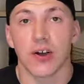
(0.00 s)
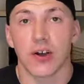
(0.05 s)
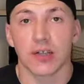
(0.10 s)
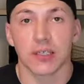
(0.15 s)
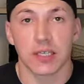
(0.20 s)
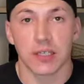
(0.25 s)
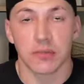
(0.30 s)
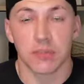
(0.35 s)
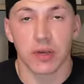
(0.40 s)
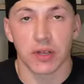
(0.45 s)

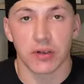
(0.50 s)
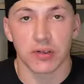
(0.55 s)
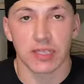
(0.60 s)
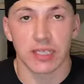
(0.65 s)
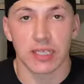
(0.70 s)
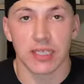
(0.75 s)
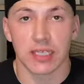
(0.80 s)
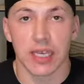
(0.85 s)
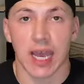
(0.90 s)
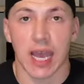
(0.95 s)
taunting
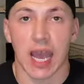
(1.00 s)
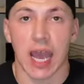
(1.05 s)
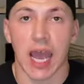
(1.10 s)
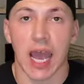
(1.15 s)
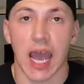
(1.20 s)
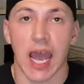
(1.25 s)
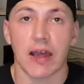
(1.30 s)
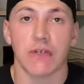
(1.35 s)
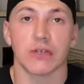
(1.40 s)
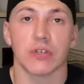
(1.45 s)
penalties
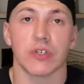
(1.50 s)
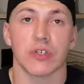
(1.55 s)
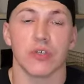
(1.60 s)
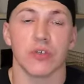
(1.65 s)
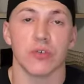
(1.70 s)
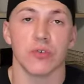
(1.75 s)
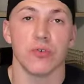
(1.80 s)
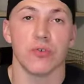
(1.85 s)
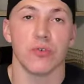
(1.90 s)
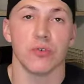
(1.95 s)
have
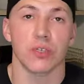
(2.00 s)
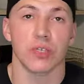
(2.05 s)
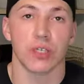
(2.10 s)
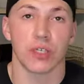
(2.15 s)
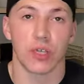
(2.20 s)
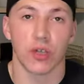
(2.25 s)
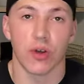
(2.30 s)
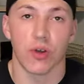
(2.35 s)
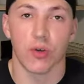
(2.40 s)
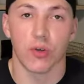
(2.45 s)
to
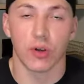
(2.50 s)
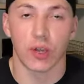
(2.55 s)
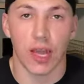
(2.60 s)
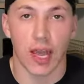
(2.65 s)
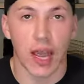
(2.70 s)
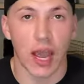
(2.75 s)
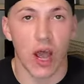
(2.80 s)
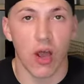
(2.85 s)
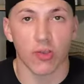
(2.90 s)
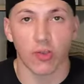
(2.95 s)
slow
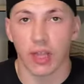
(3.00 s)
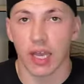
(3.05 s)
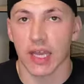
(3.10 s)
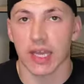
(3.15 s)
down.